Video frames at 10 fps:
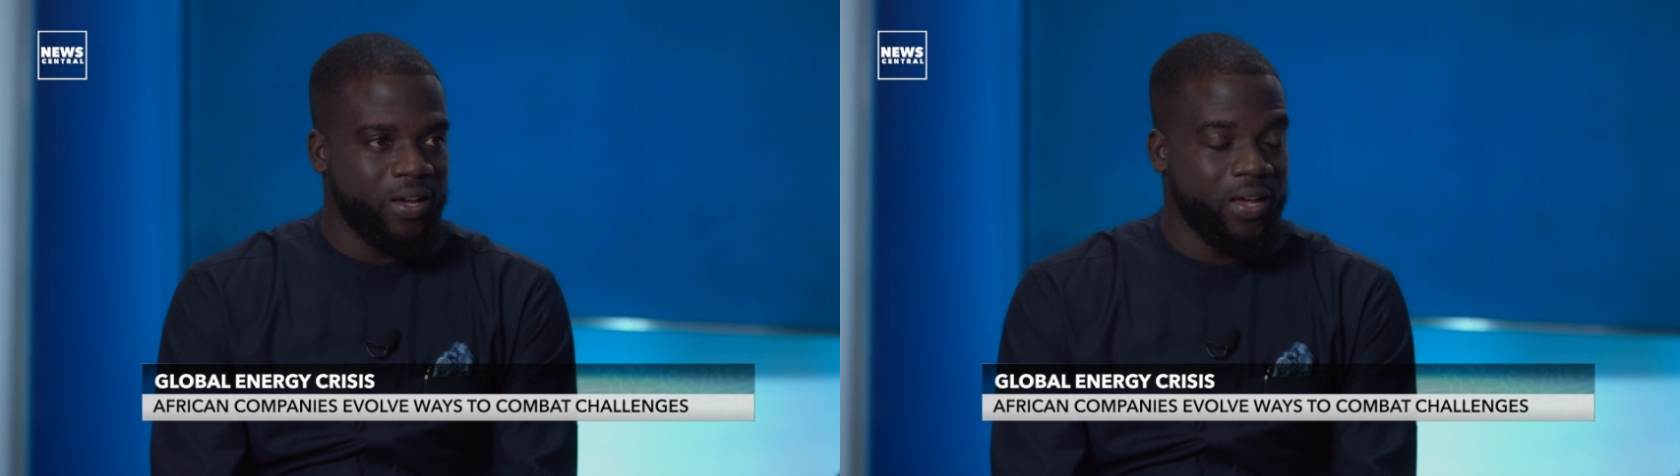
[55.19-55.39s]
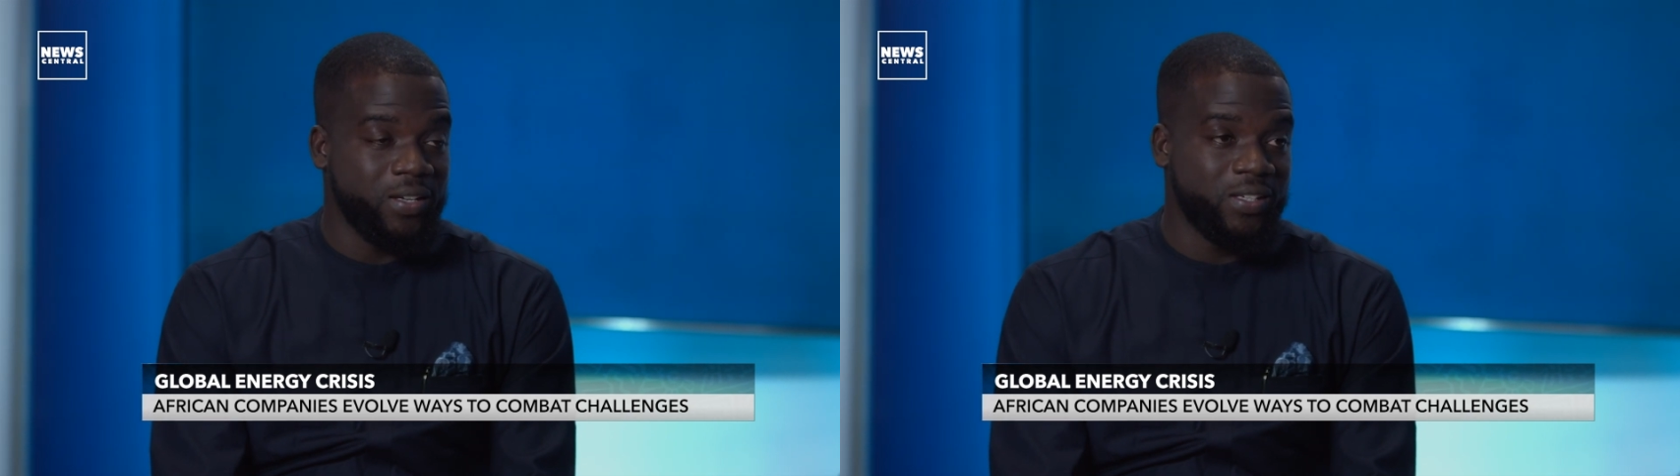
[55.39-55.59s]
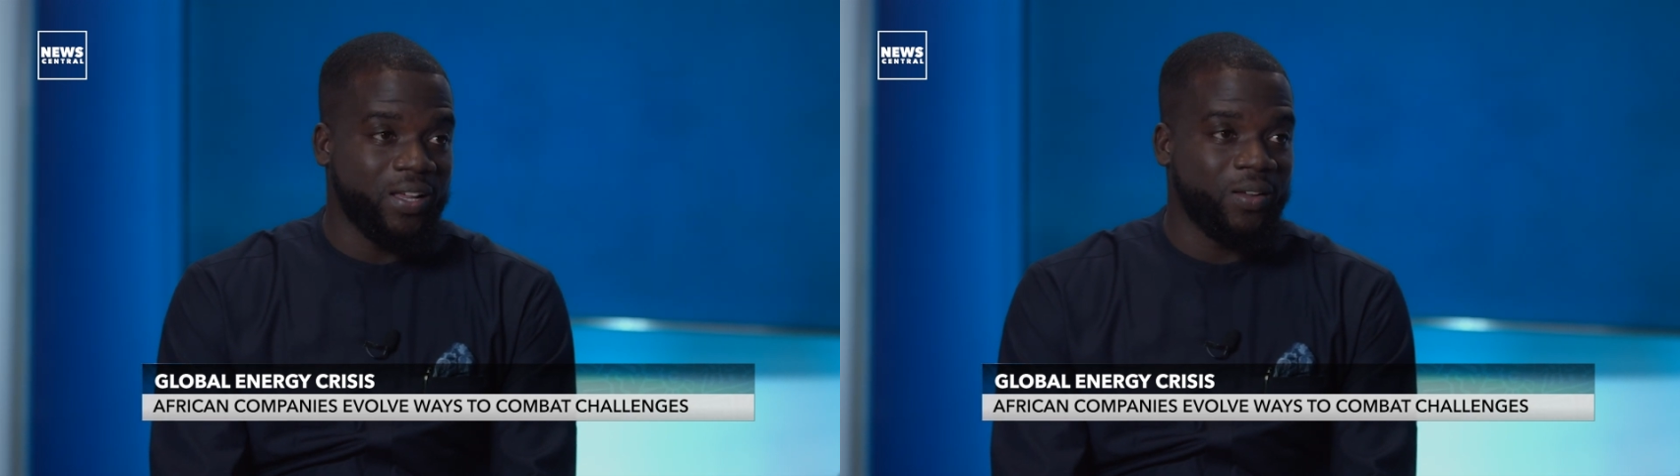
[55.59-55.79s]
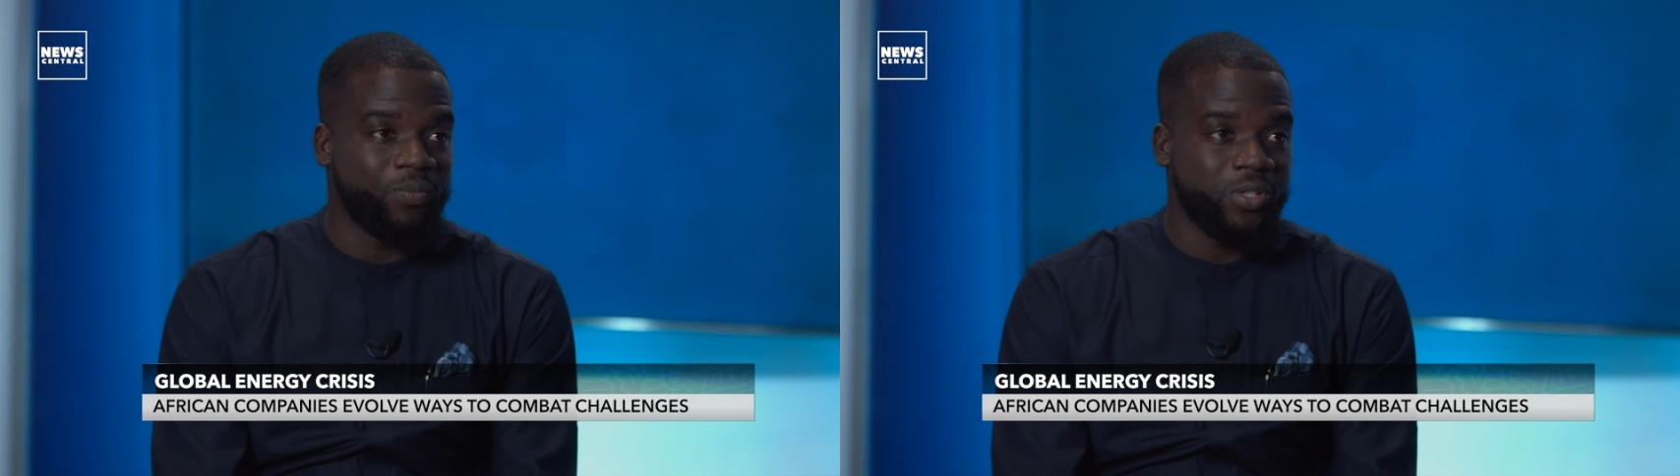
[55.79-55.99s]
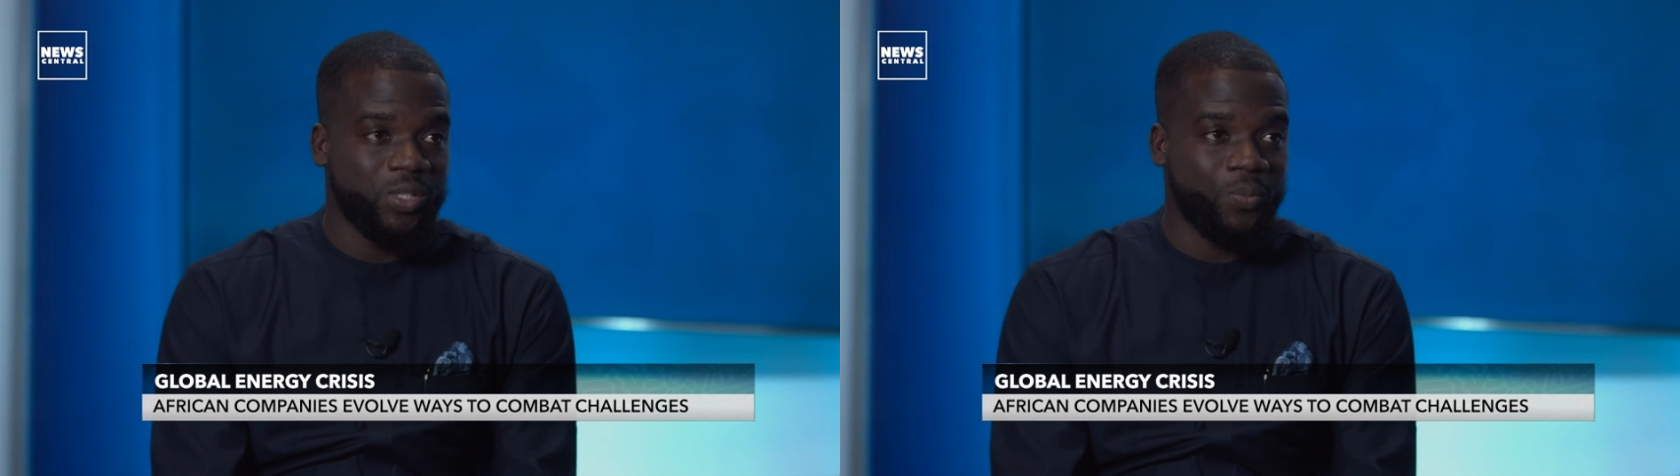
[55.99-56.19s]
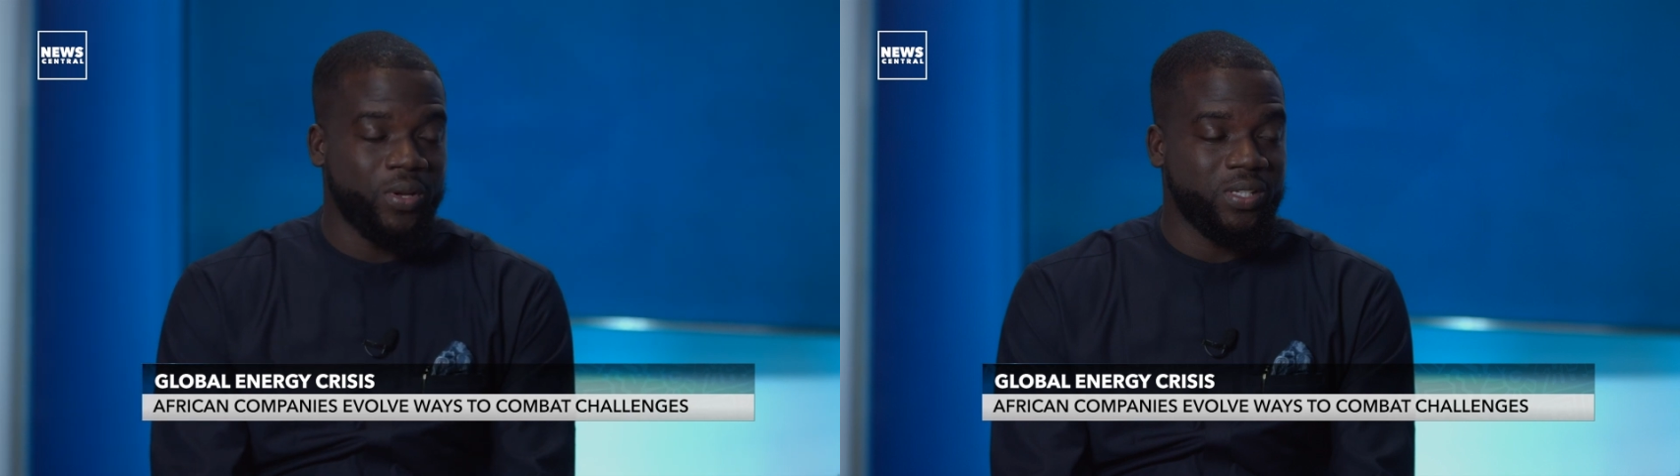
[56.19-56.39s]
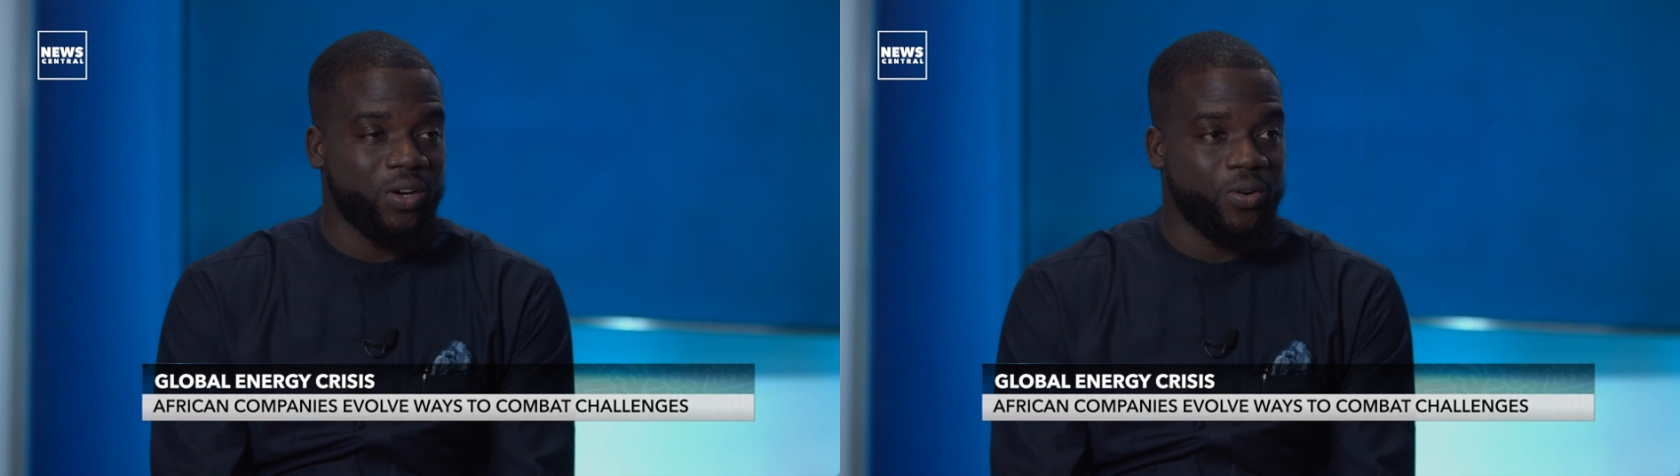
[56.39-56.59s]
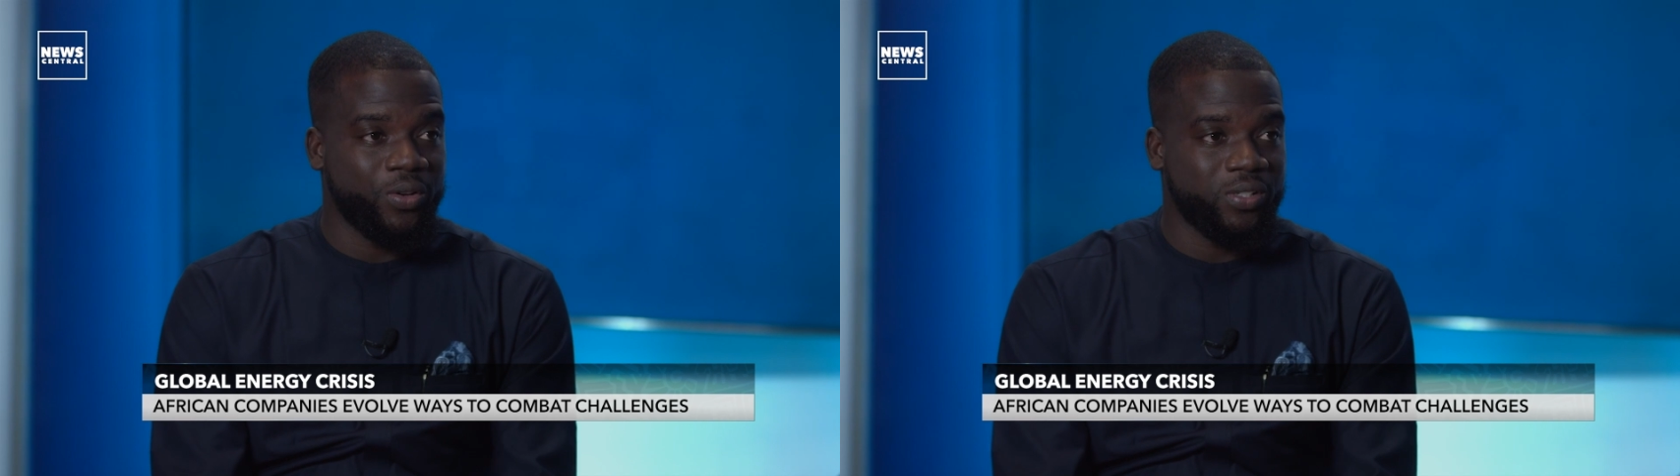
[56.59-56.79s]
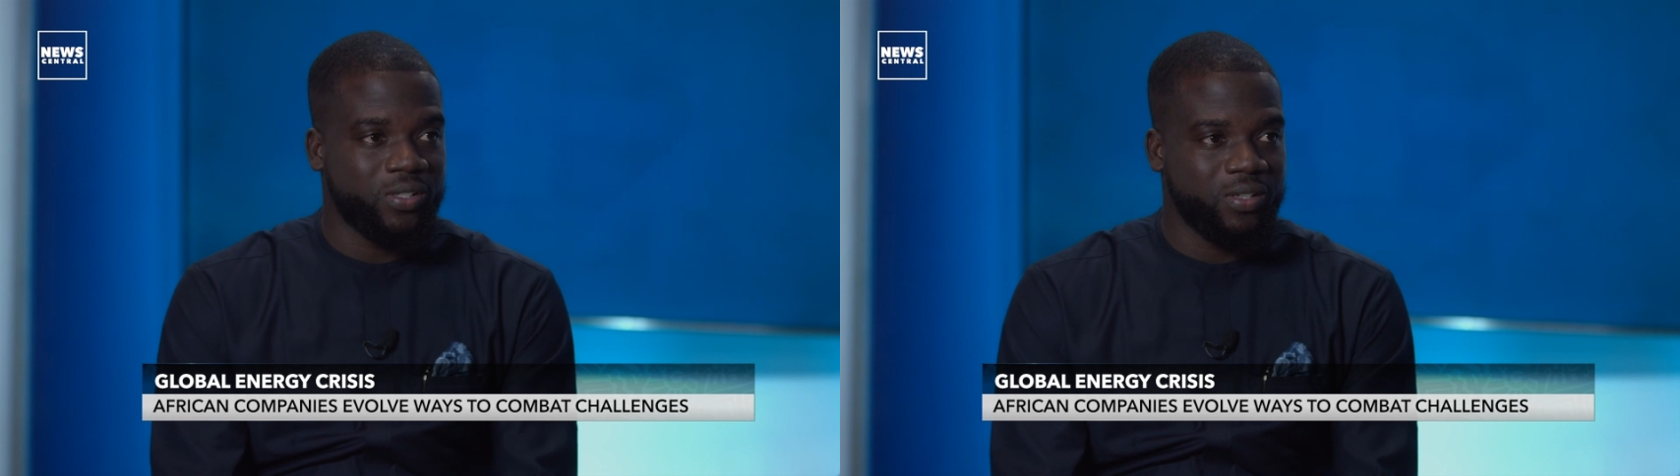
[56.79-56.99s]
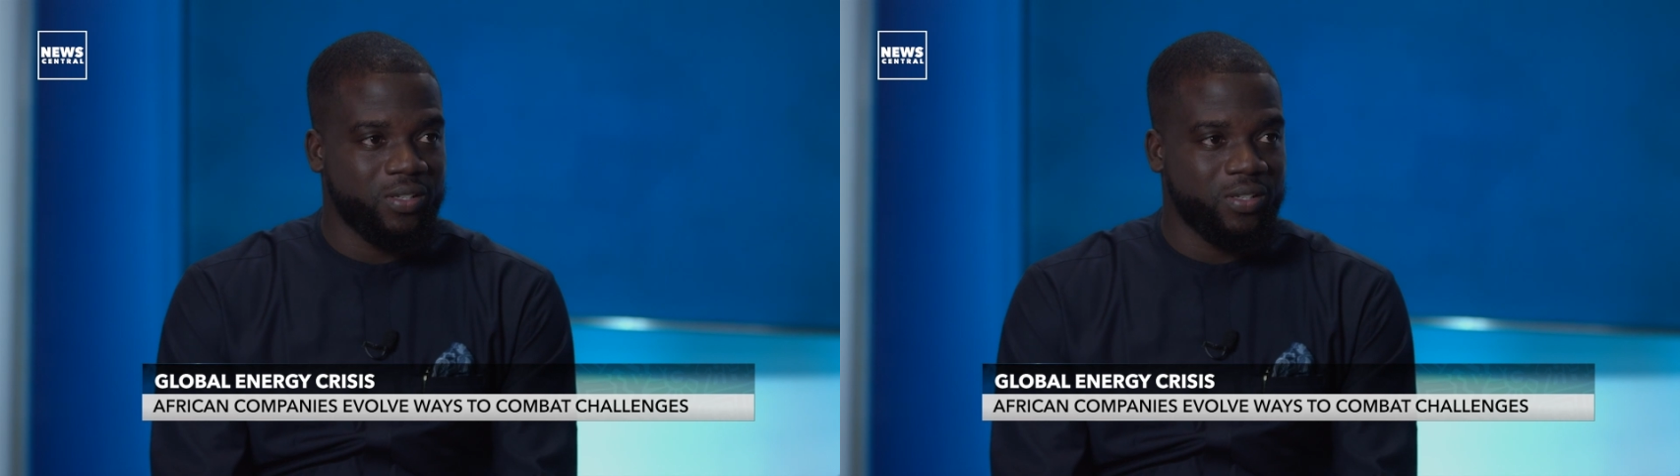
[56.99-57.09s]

And this spreads across